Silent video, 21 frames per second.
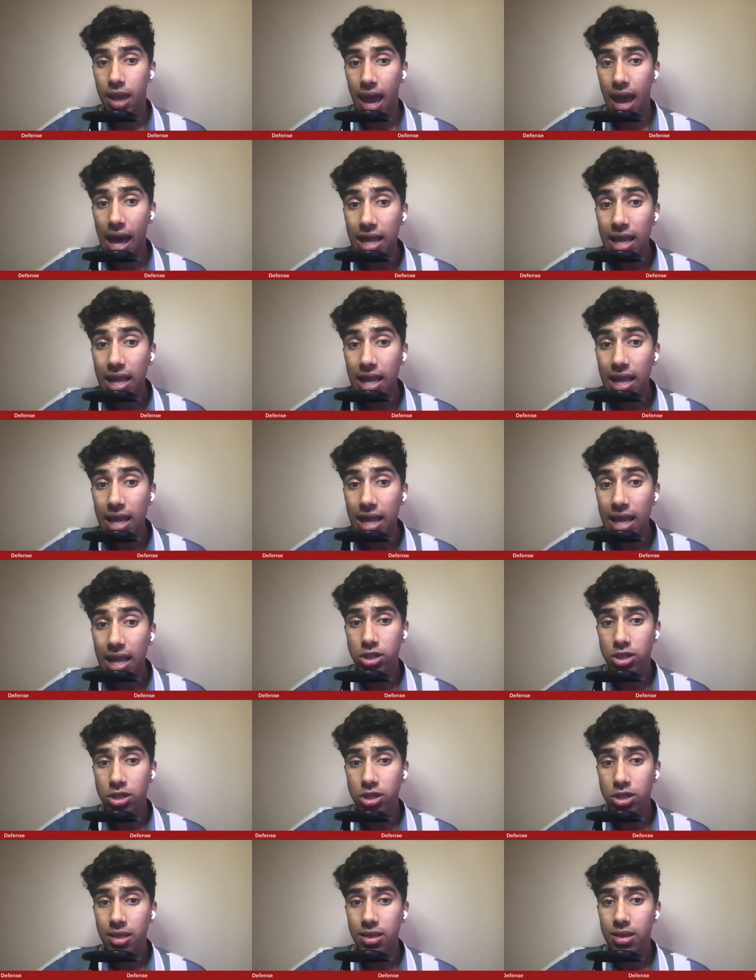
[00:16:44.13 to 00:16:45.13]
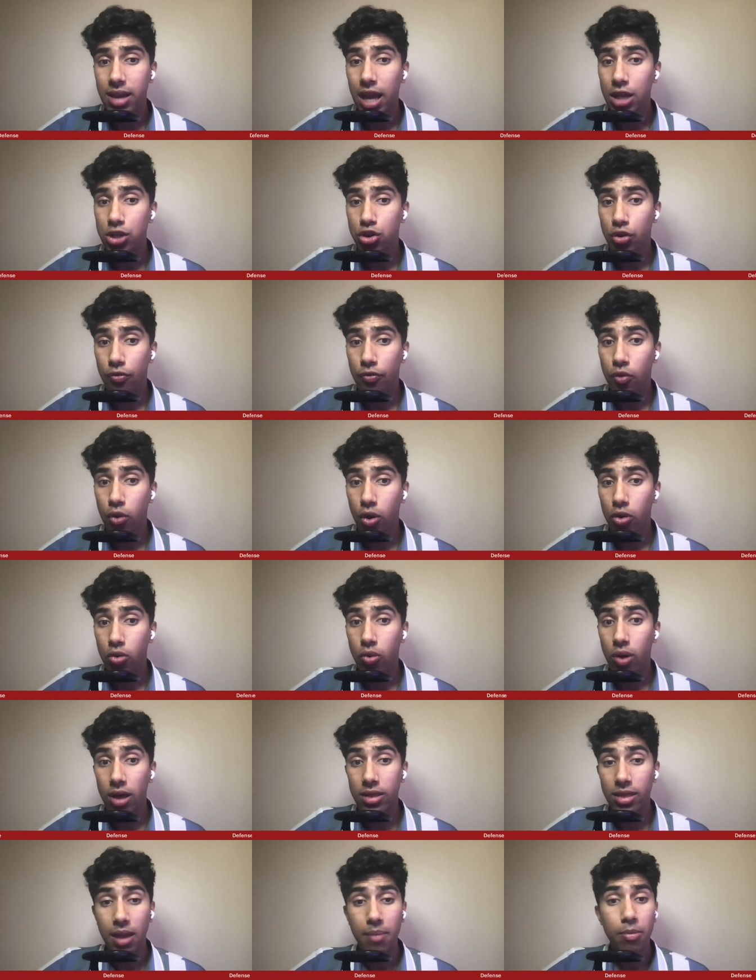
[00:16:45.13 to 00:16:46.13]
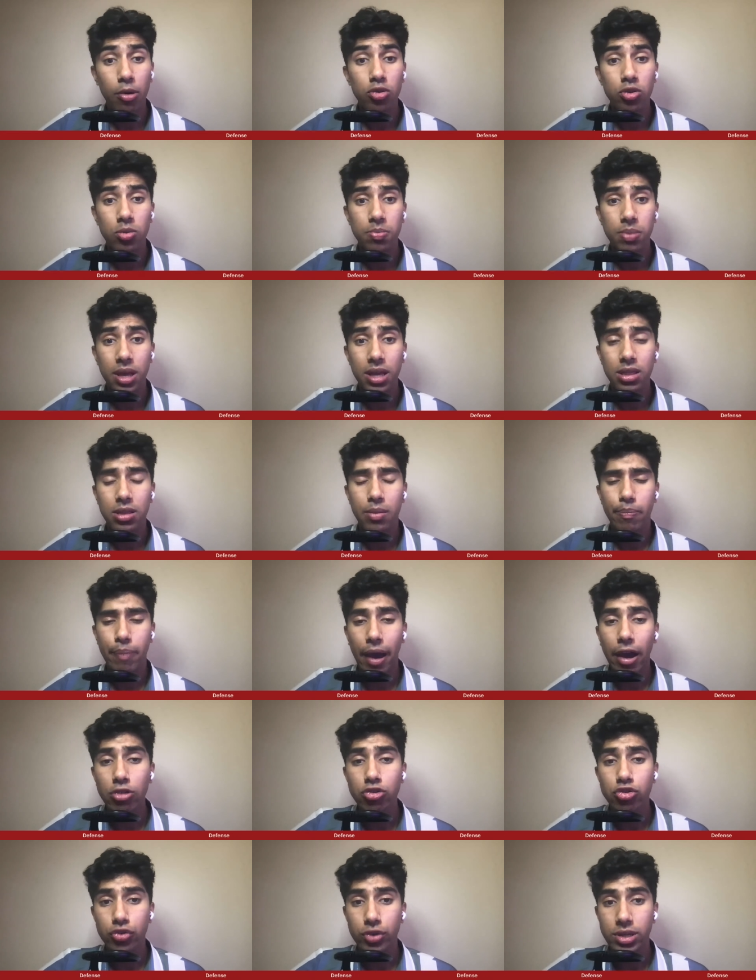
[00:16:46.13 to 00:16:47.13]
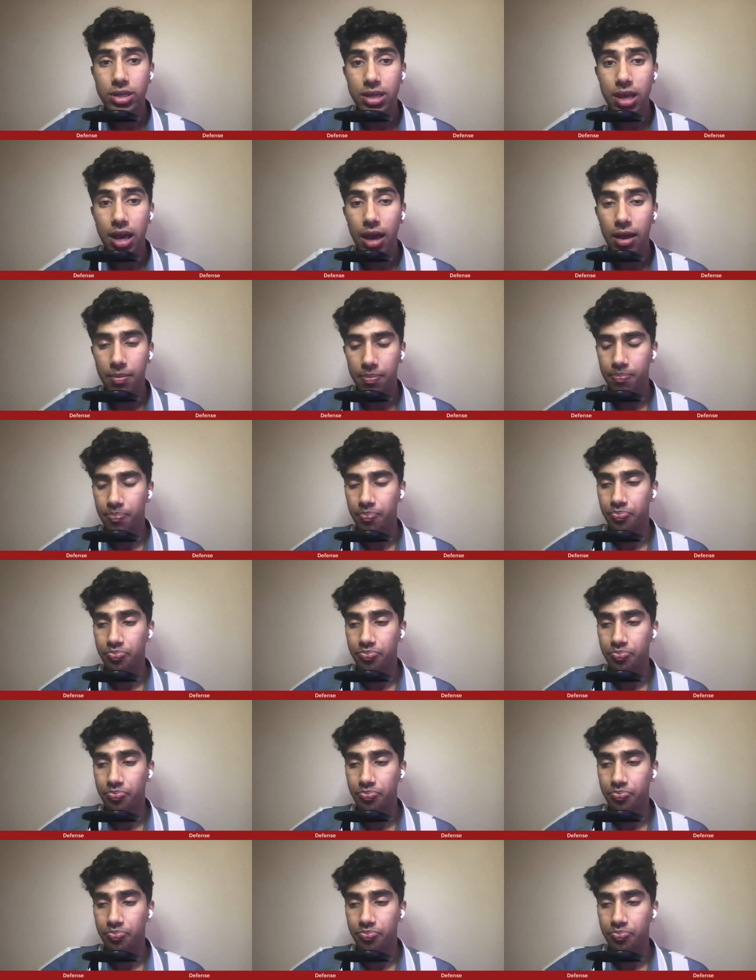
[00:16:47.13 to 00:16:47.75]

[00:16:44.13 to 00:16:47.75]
Alexander Smith, Nizier Forkrun, they both played the boundary side.